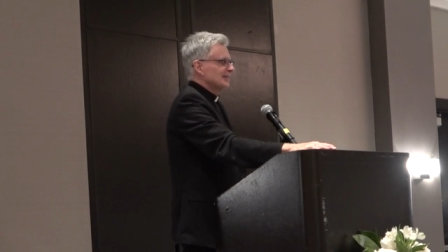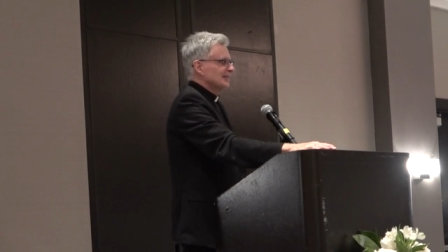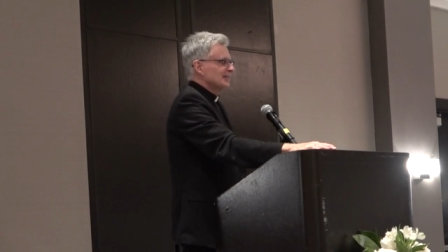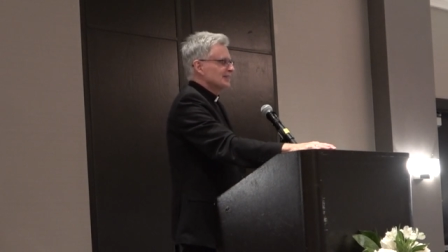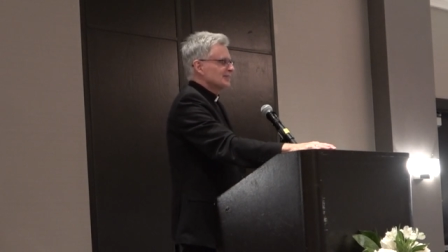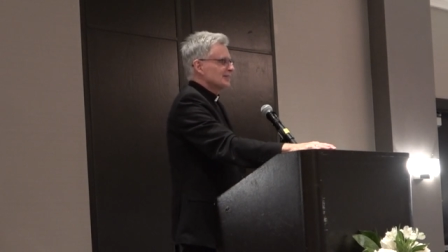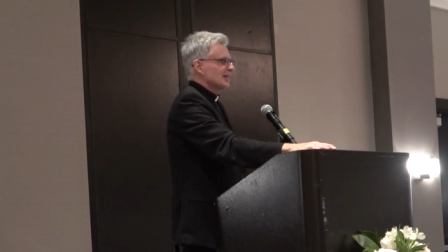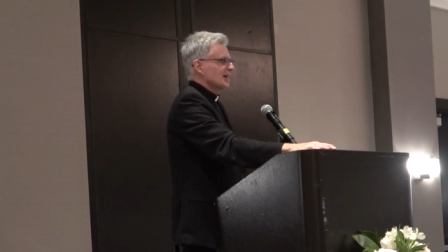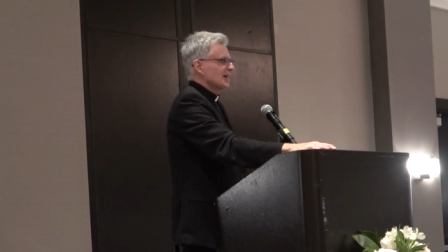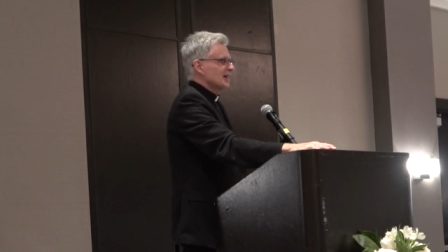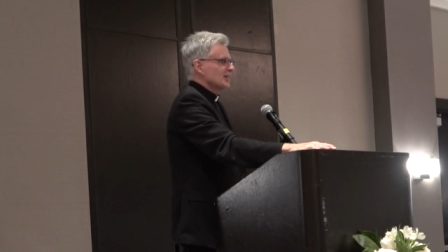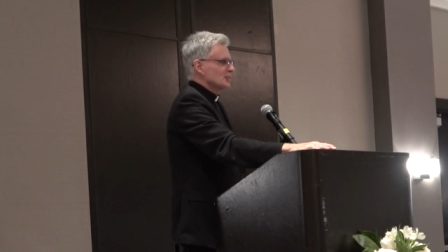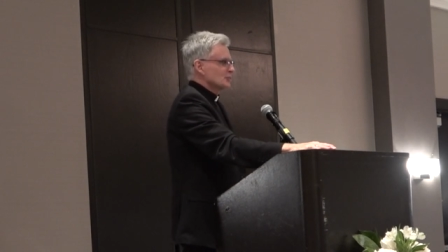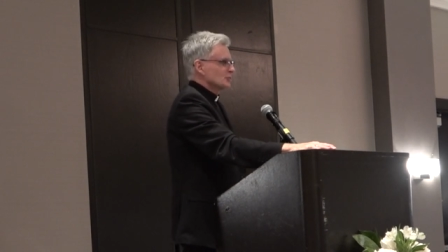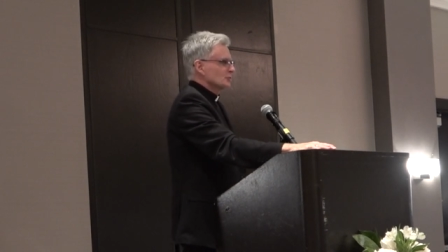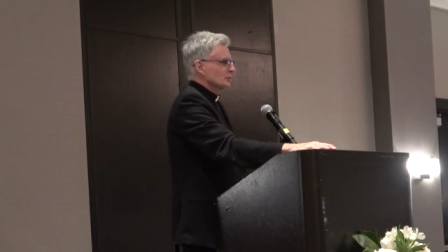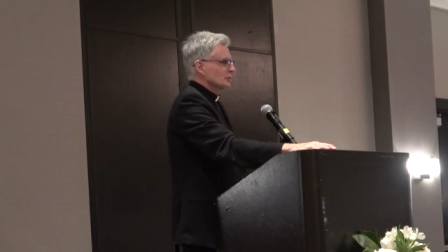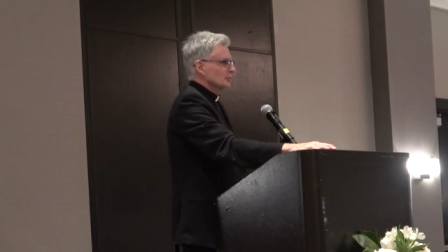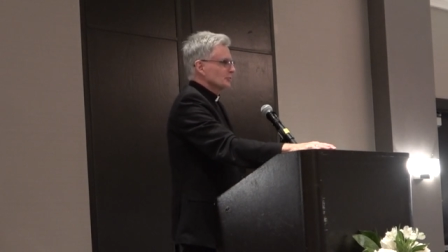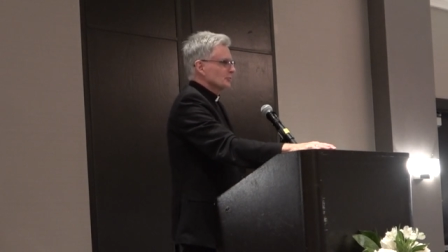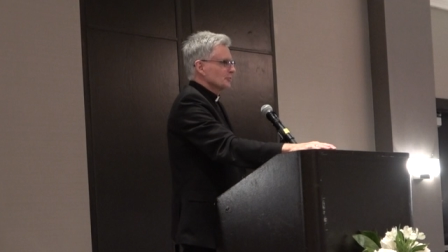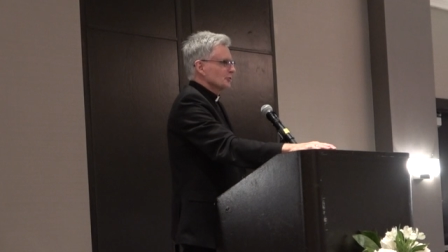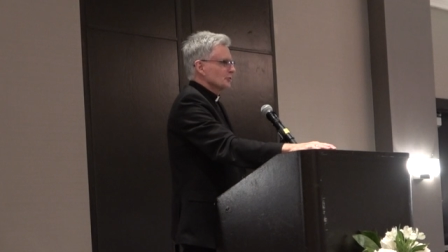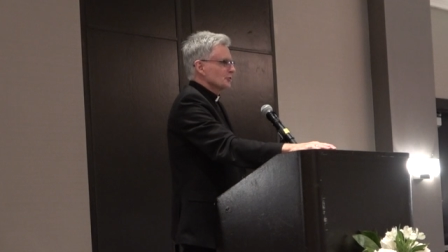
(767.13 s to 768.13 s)
He's a high
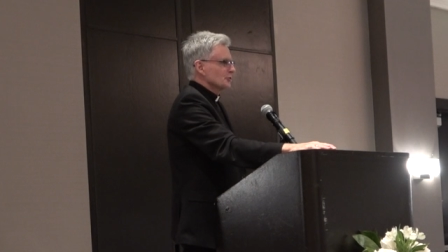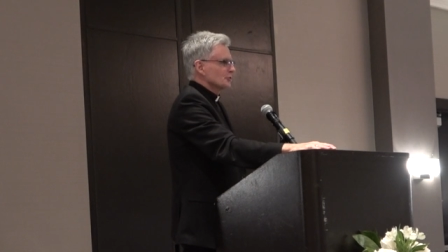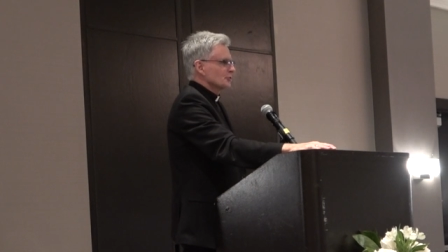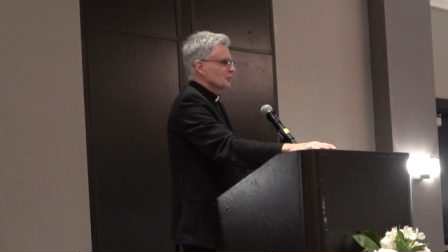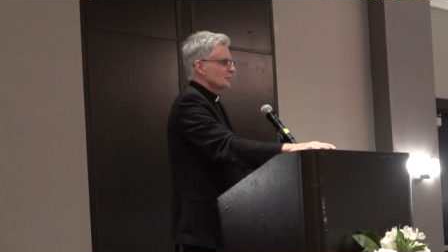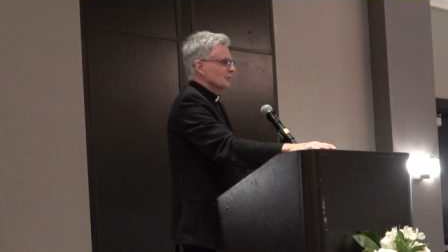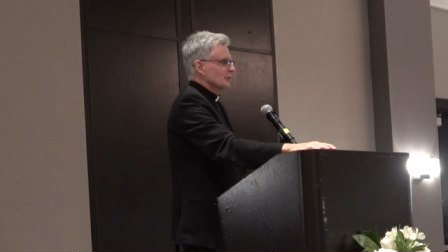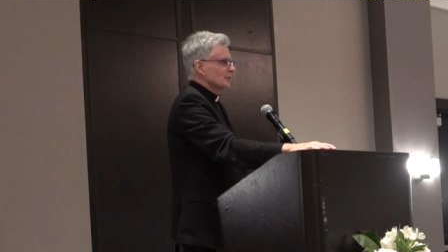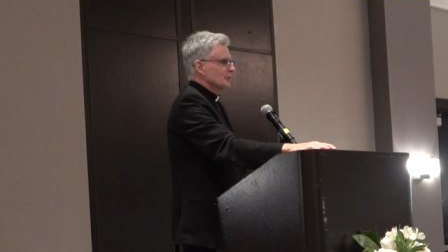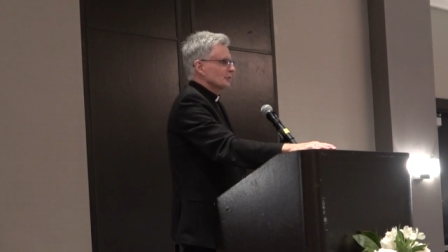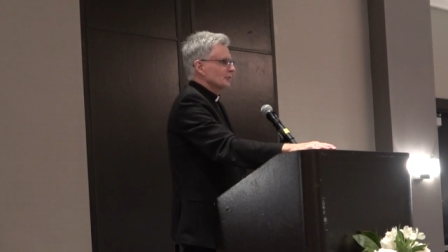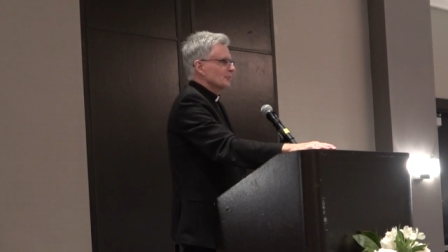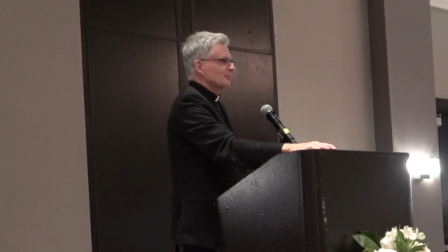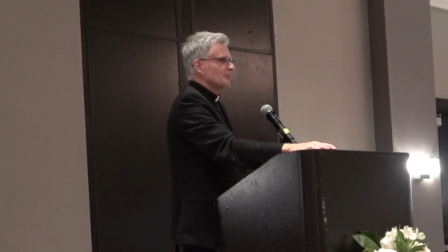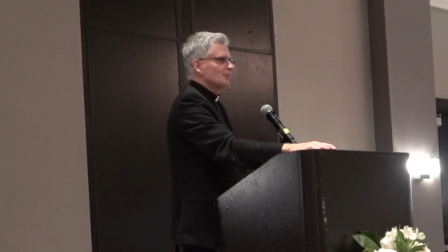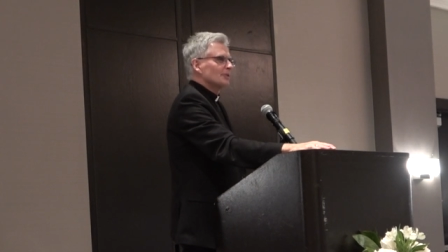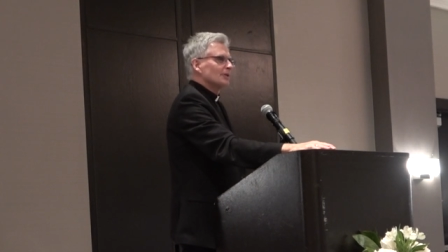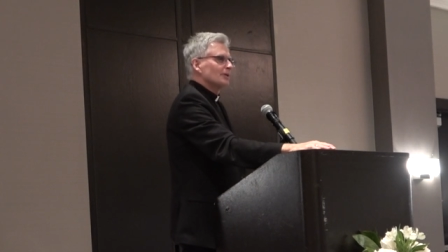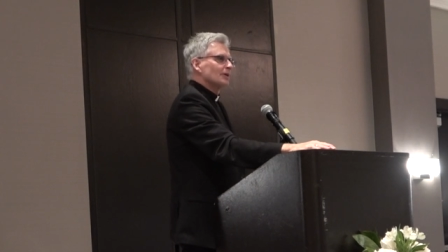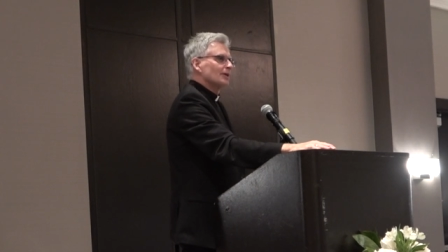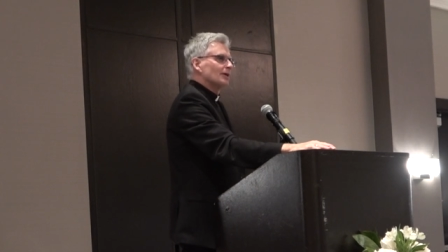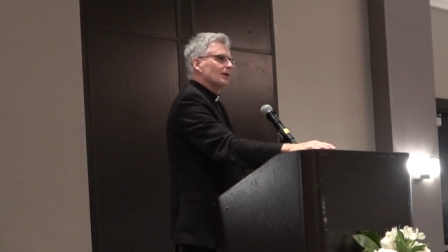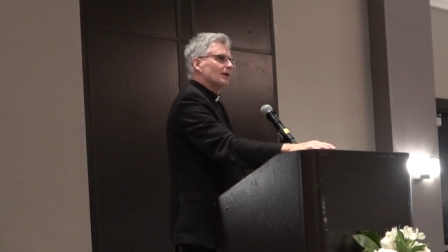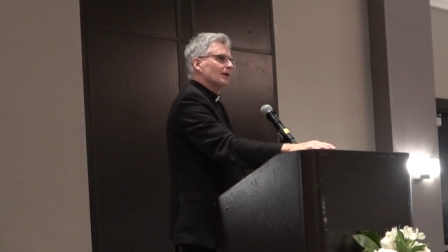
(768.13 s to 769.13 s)
school administrator. Right,
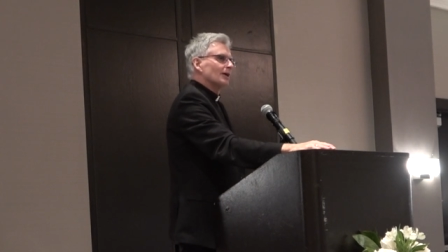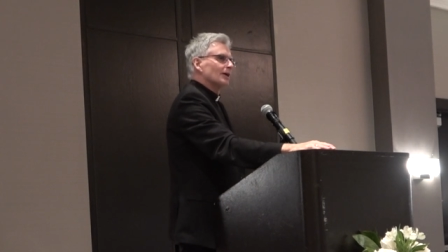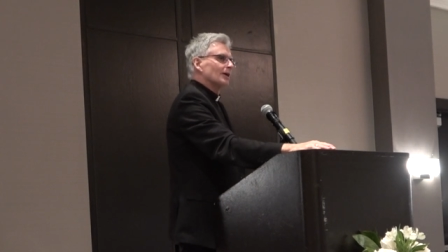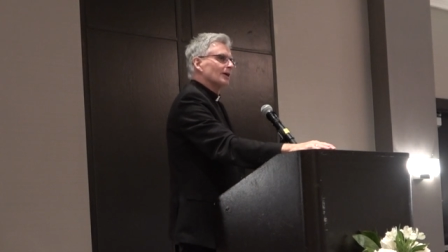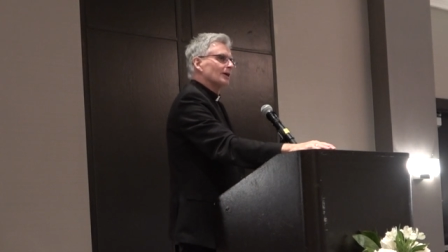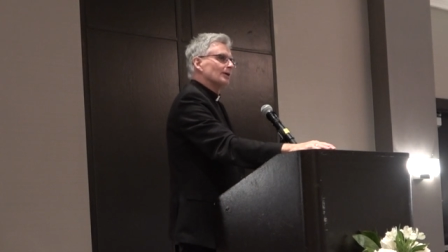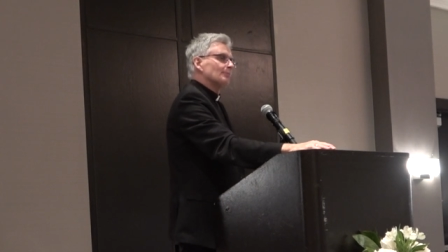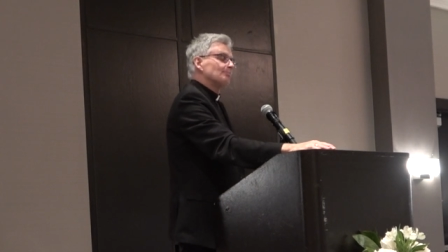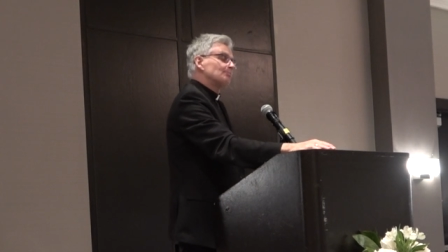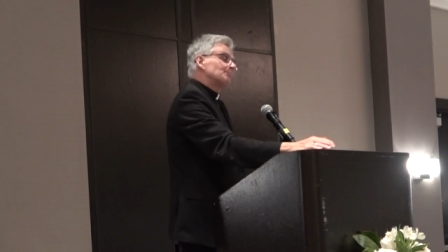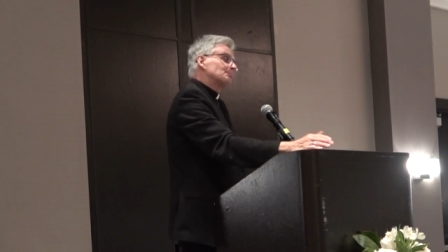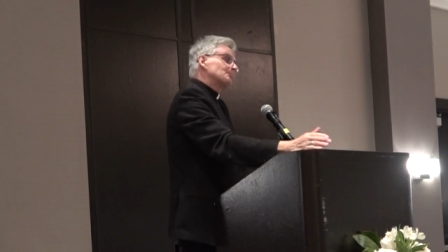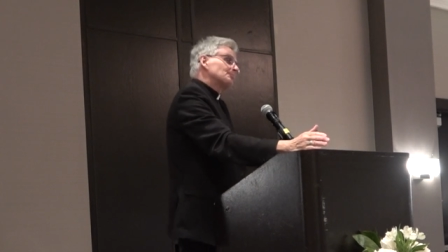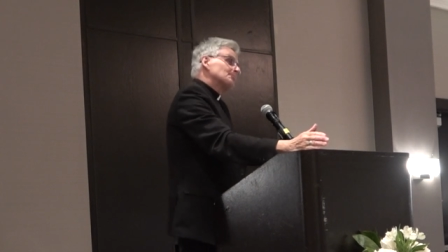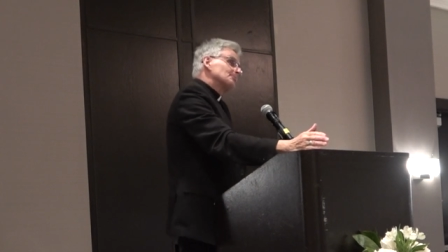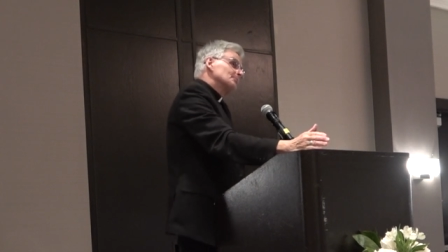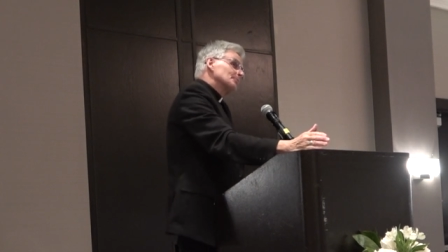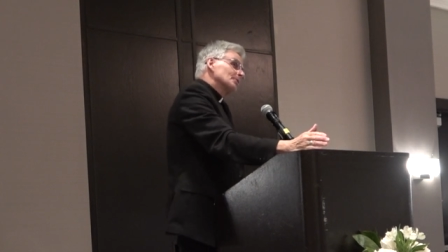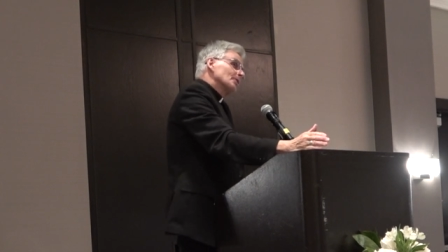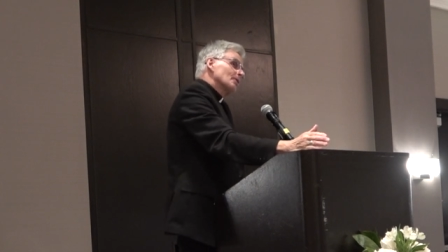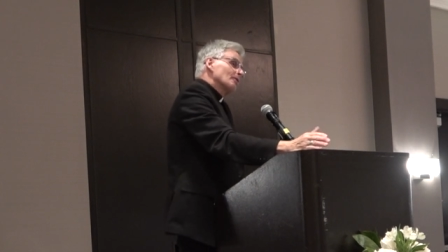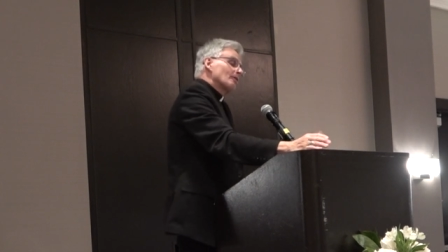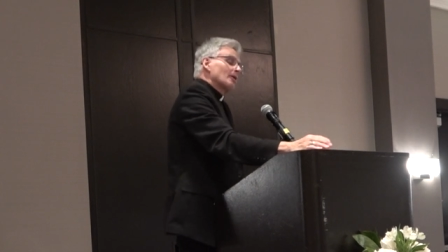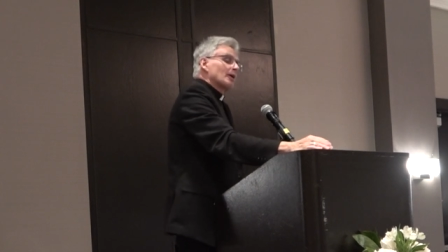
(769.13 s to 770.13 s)

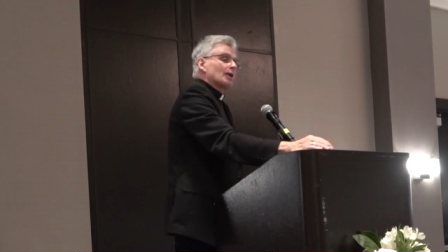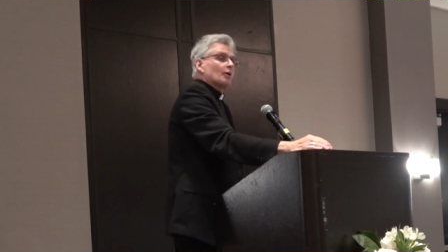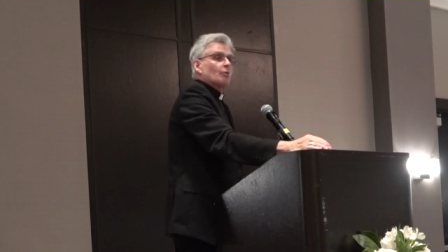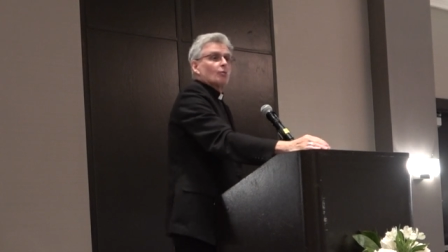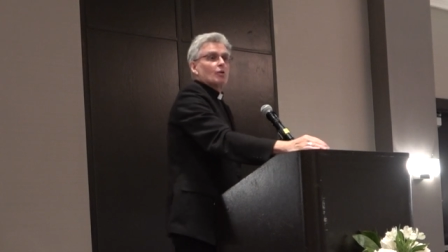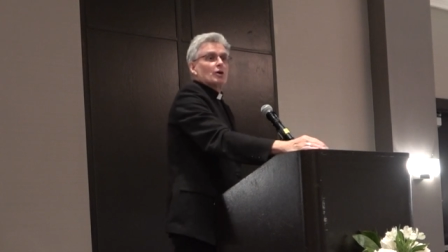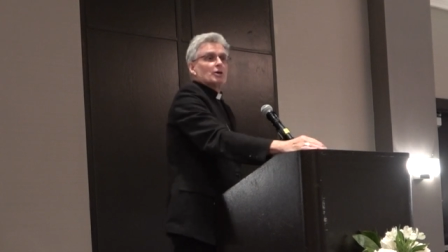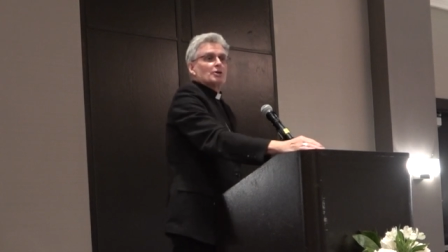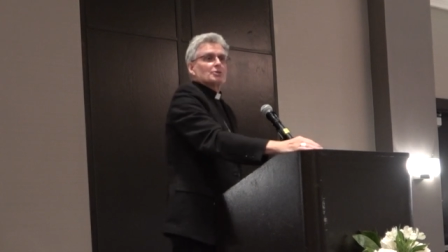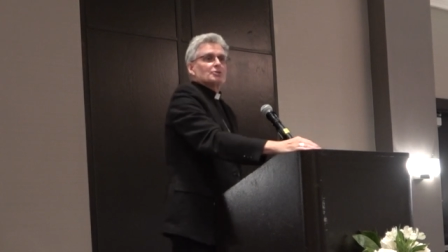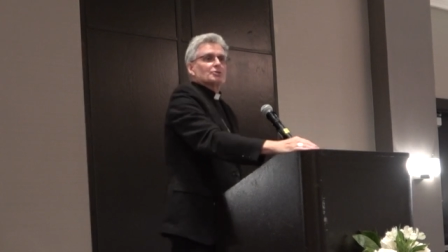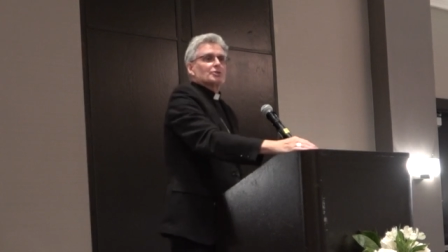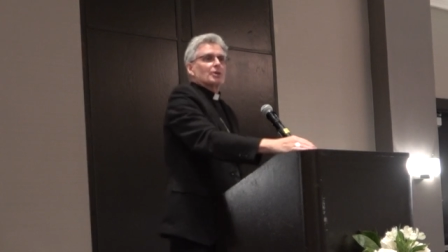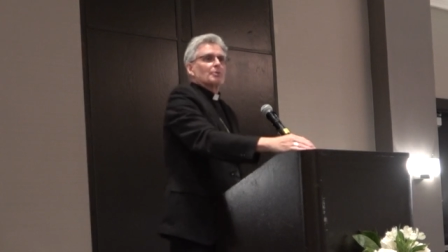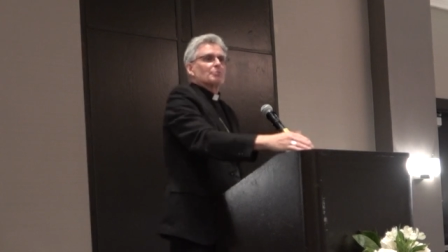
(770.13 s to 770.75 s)
I was.